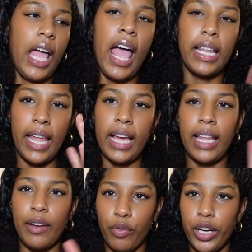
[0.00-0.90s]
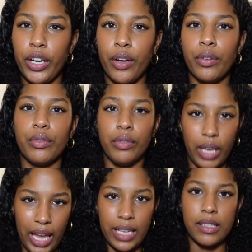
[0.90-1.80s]
LA, like real
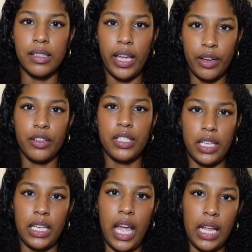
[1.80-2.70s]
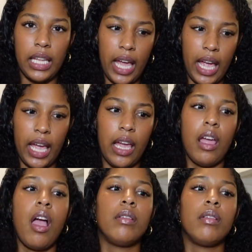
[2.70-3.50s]
in inner city LA,